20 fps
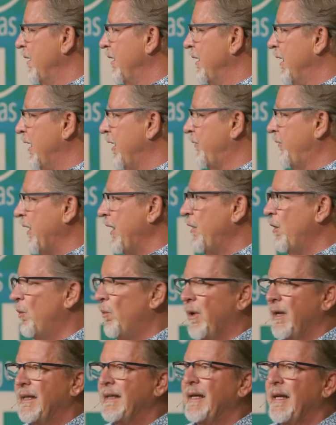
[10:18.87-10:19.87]
If they don't
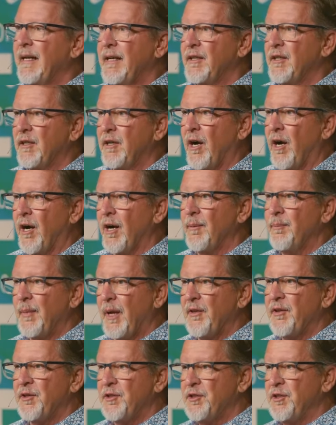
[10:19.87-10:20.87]
want to get in the car,
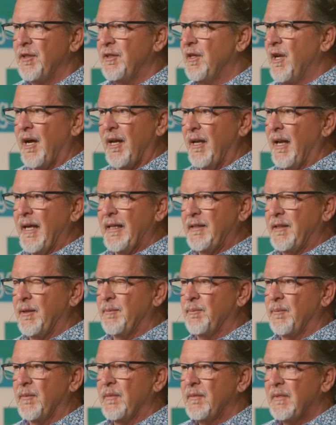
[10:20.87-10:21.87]
mothers should not let
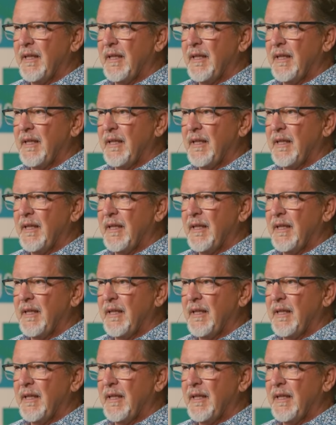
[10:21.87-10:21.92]
them